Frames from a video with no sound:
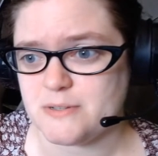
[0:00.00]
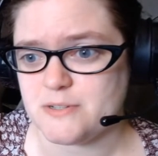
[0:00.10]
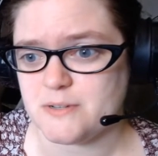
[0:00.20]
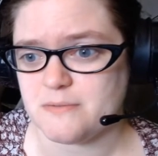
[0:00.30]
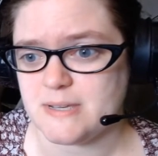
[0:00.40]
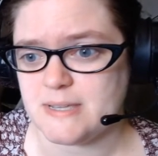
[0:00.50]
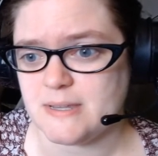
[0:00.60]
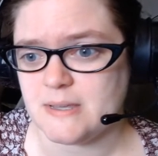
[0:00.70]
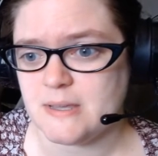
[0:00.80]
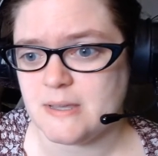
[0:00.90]
should read.
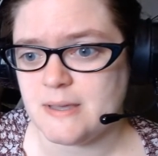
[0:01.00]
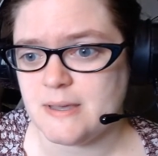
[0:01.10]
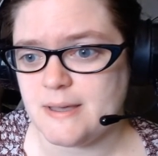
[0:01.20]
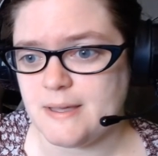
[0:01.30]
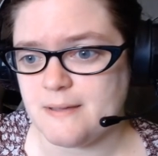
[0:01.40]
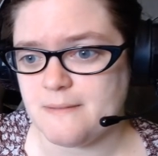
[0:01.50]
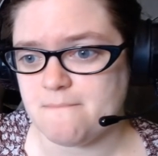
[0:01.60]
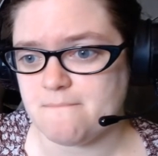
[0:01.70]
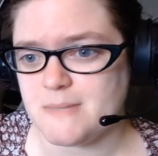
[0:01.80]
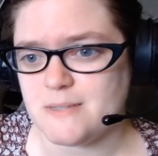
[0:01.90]

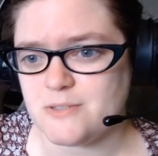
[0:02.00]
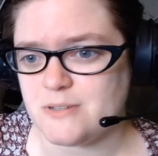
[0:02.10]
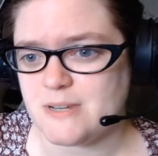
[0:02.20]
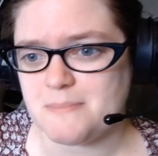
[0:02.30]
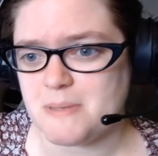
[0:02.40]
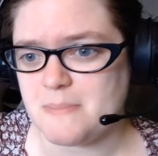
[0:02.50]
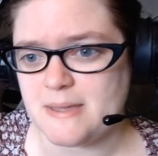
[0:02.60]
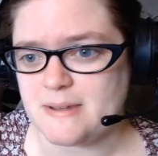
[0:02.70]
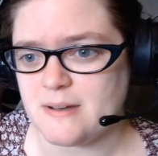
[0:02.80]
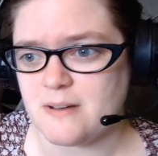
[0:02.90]
It should not be
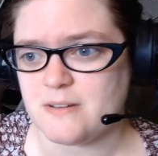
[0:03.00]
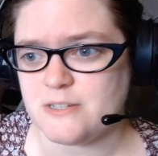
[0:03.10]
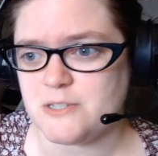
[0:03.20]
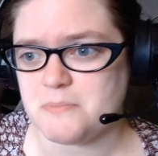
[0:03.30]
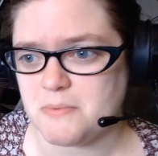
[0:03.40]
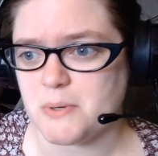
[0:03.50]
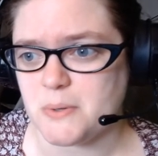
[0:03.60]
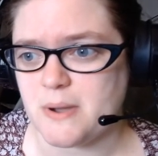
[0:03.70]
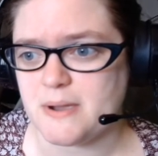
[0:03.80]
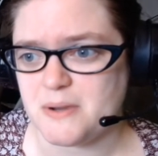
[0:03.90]
banned at all. It should be
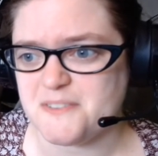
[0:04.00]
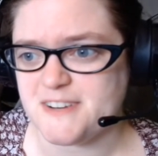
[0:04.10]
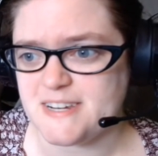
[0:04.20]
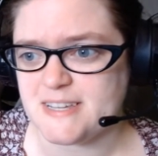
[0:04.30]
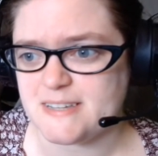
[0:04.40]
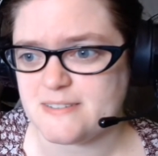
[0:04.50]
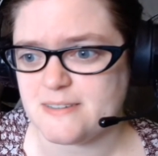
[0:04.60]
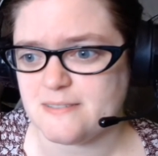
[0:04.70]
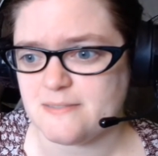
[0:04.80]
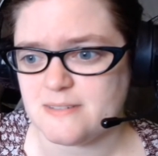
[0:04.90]
required reading.
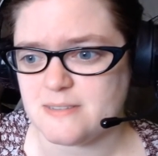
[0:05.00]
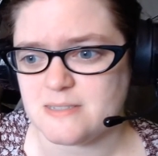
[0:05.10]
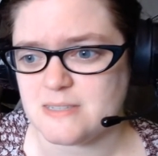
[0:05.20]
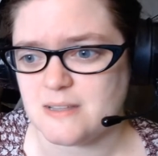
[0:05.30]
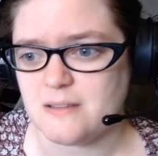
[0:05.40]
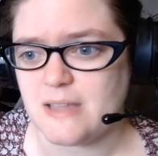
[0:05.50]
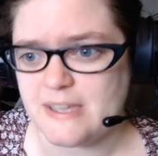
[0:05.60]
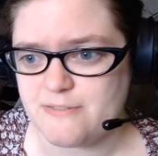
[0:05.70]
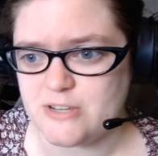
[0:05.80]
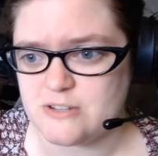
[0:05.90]
It's a
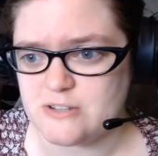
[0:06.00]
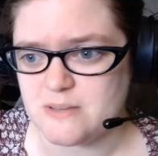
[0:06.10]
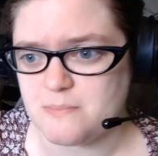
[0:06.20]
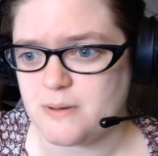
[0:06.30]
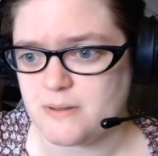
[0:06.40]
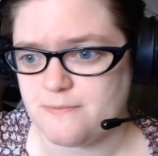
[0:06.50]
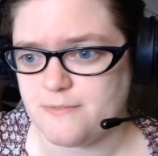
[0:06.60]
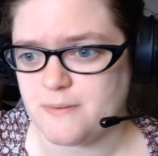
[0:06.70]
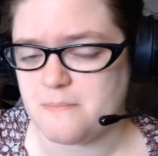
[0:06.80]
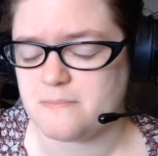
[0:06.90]
life-changing book
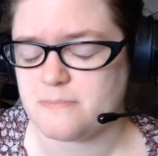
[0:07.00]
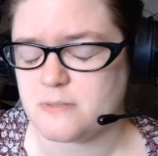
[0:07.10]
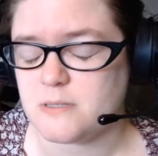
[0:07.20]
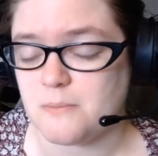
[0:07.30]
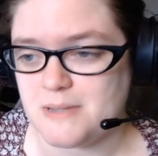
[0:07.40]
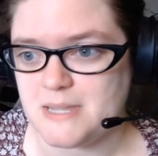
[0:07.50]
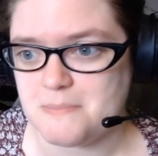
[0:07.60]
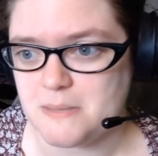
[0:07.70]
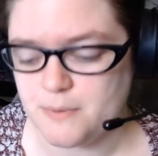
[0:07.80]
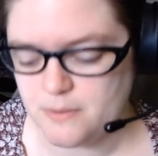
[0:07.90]
for so many
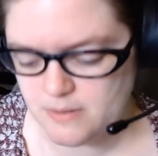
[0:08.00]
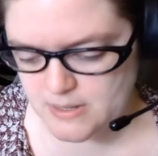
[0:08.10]
people.